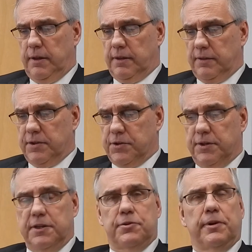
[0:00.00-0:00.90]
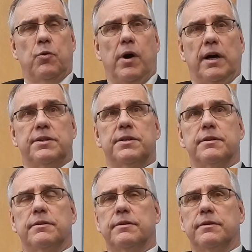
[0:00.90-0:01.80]
that the city's request
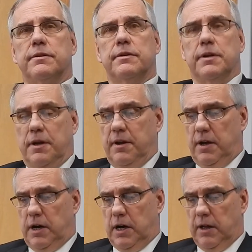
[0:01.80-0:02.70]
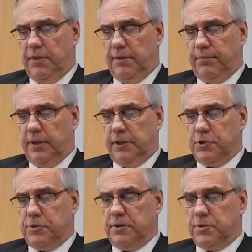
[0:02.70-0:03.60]
on the flood
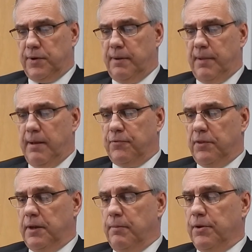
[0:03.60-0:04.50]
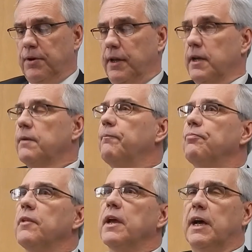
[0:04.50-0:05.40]
insurance rate map for the community
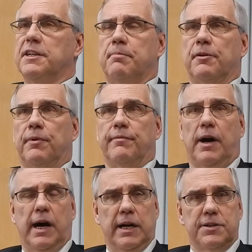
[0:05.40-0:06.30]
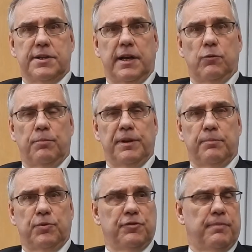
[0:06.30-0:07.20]
has been revised and will be
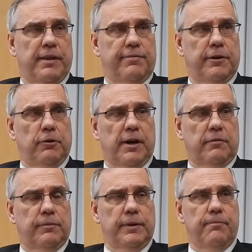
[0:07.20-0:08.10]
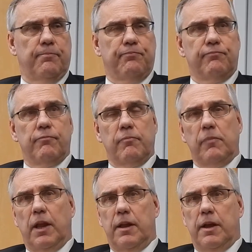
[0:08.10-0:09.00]
approved by the federal government.
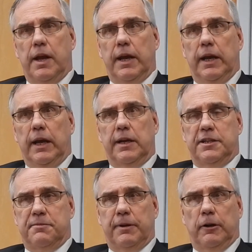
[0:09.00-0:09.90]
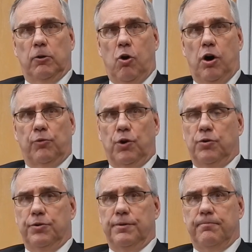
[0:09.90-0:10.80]
It has been a long road.